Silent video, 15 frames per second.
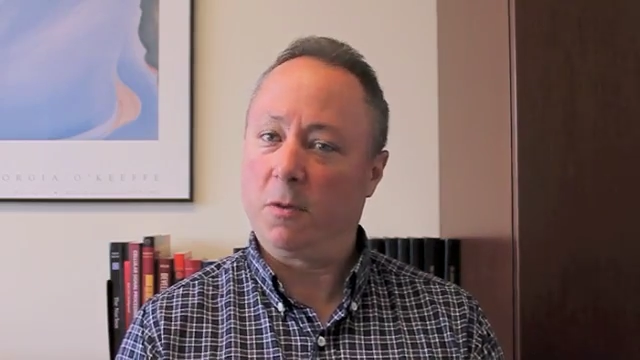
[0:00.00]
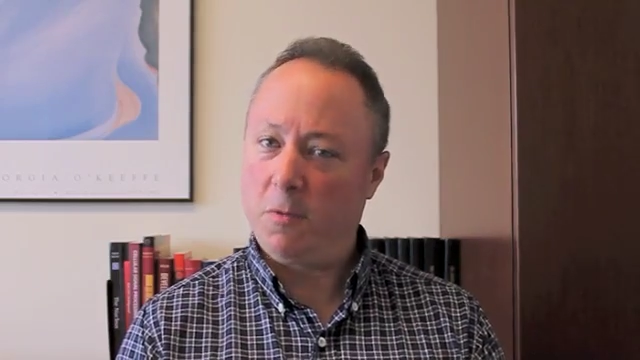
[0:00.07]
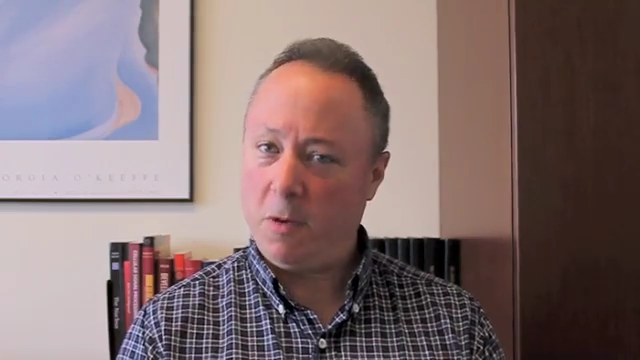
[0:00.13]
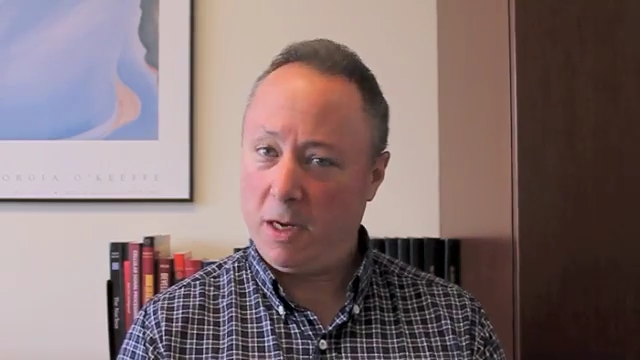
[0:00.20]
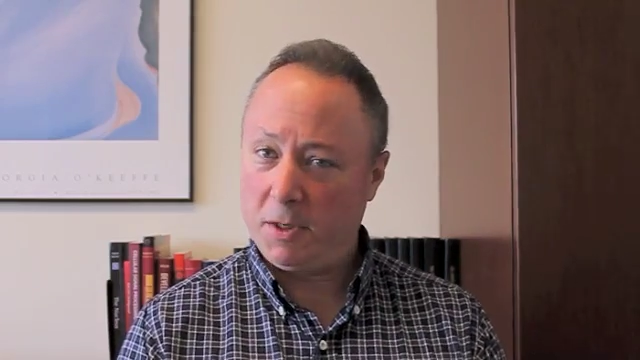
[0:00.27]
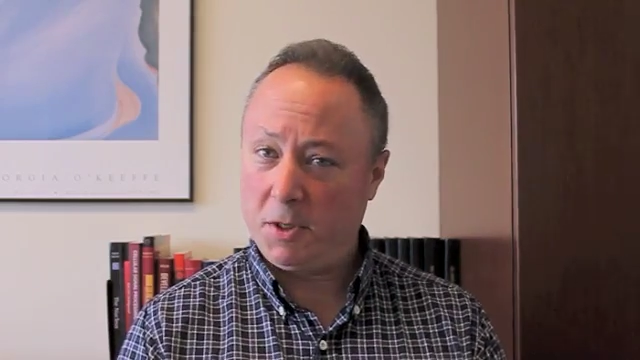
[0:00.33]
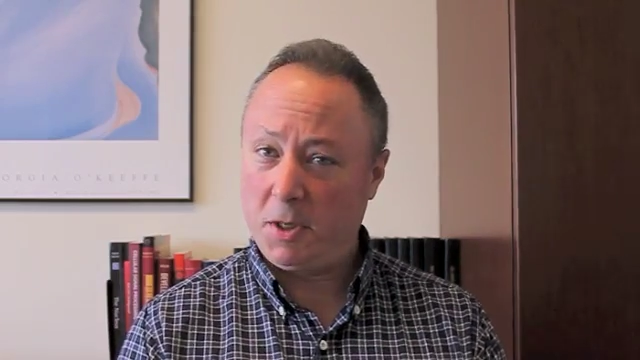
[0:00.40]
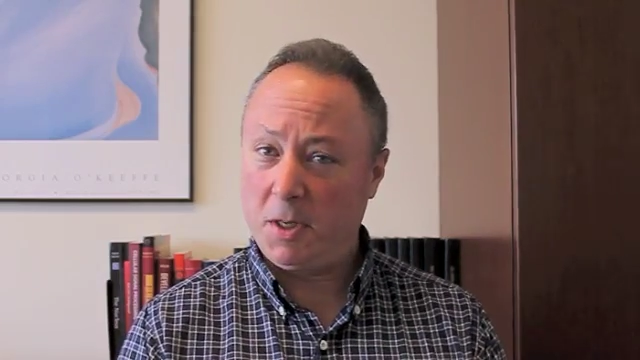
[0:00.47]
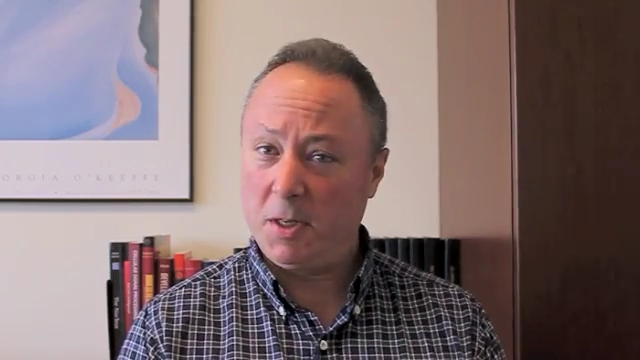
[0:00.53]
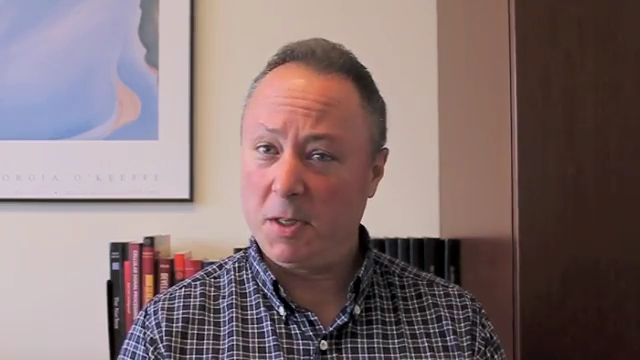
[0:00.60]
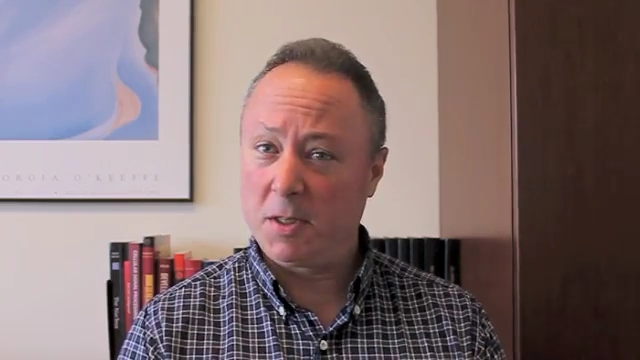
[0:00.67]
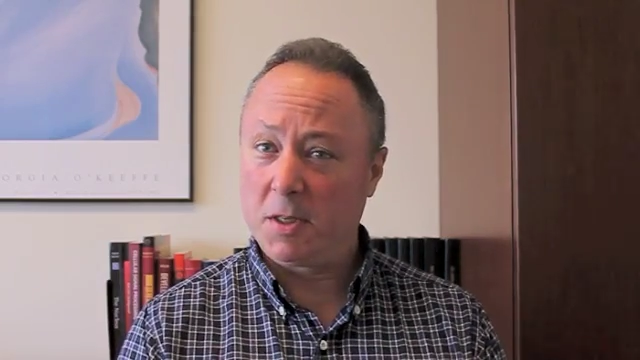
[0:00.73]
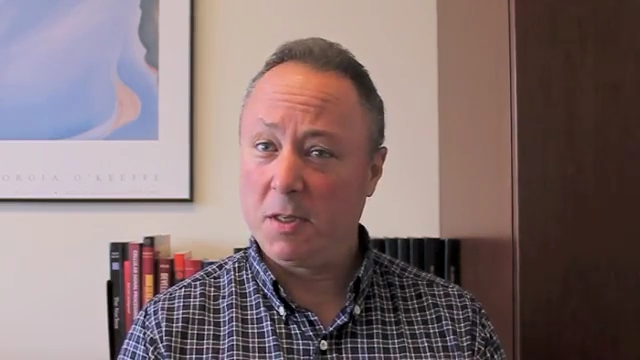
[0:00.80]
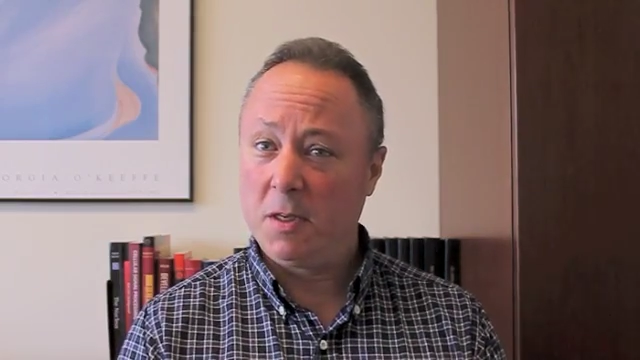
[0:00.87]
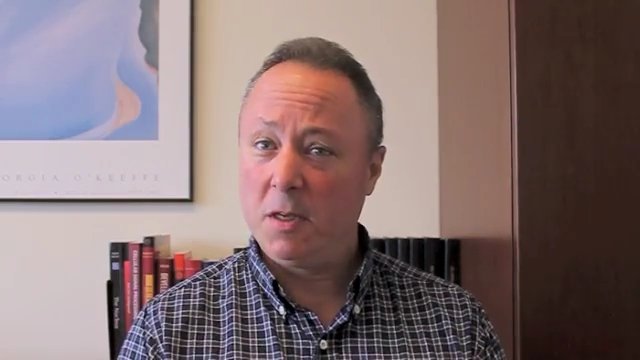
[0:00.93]

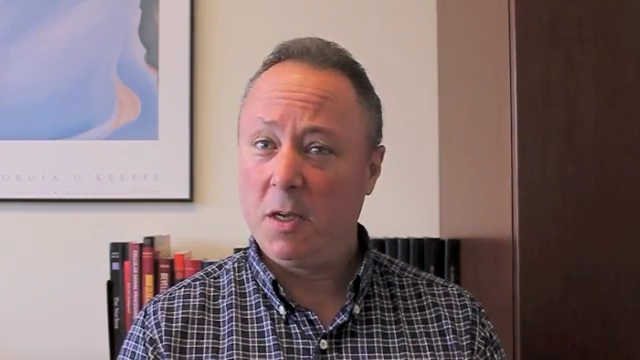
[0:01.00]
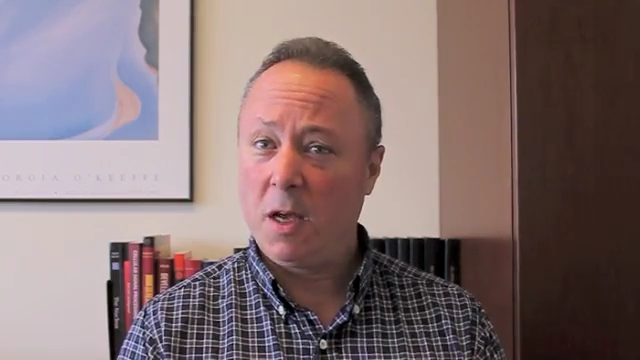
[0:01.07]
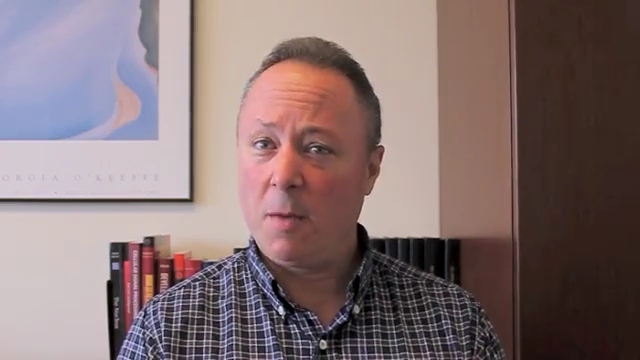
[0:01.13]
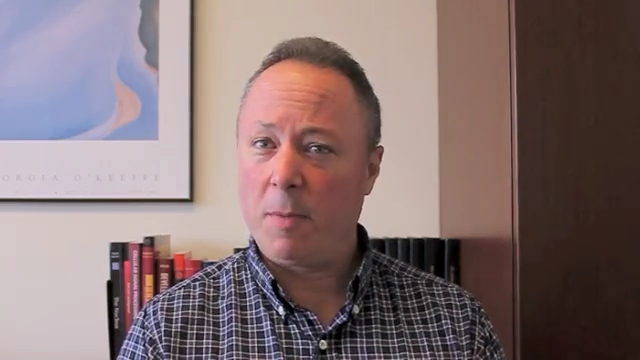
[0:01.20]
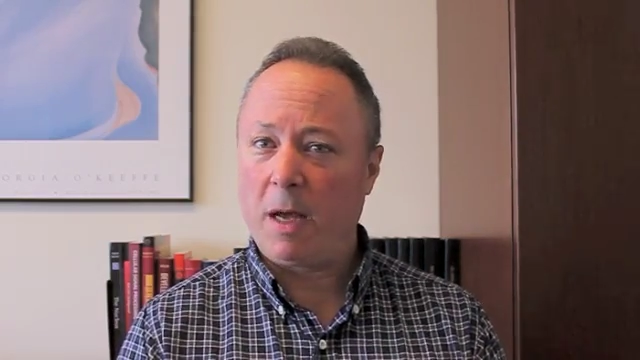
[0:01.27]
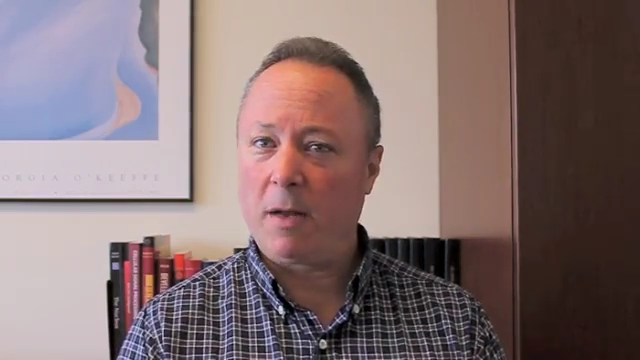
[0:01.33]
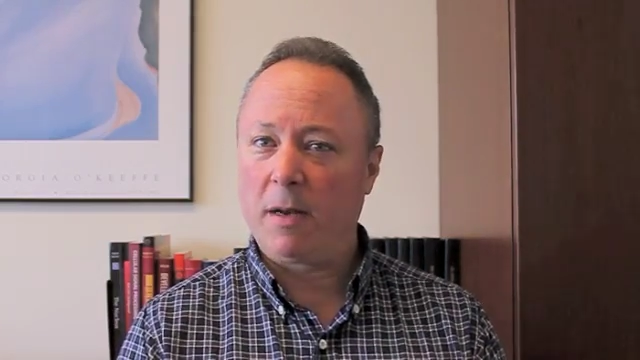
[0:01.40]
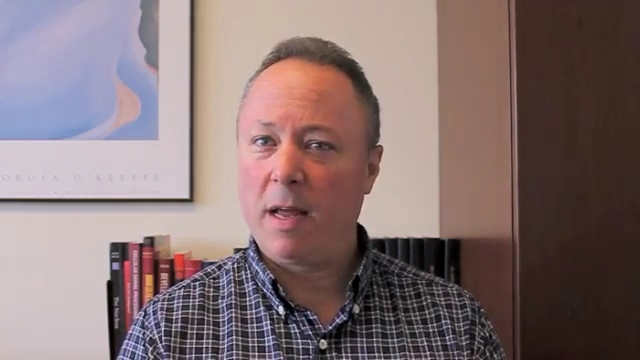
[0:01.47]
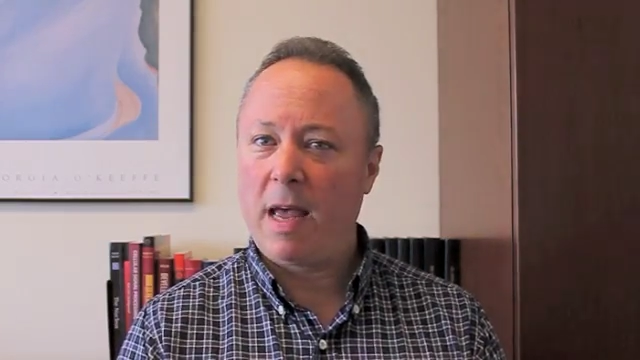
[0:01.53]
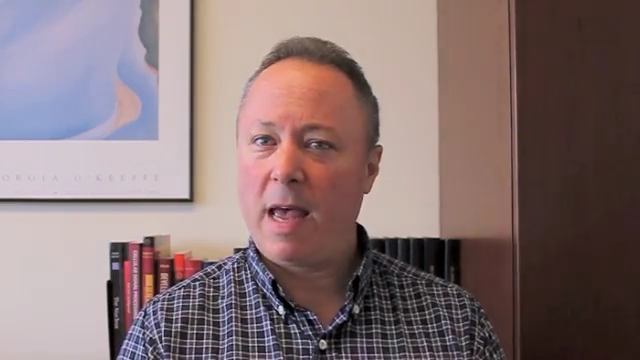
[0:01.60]
questions about